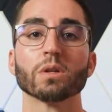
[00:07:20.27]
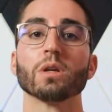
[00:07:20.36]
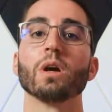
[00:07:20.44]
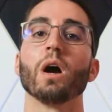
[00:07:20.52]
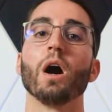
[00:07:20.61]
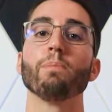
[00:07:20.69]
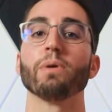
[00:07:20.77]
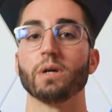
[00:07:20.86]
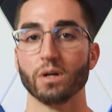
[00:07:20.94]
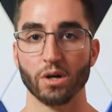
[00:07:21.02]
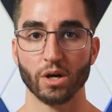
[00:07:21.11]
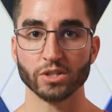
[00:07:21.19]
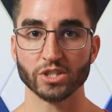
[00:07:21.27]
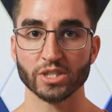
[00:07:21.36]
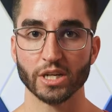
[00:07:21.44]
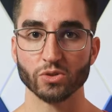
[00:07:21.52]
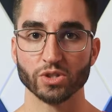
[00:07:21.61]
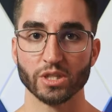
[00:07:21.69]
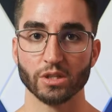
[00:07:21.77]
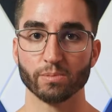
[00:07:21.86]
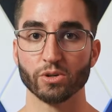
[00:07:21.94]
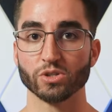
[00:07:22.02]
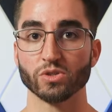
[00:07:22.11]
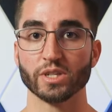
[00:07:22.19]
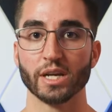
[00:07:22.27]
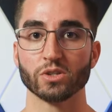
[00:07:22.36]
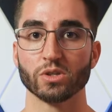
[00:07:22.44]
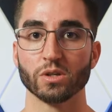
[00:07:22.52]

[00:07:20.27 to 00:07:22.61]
up onto Schedule C on your personal tax return.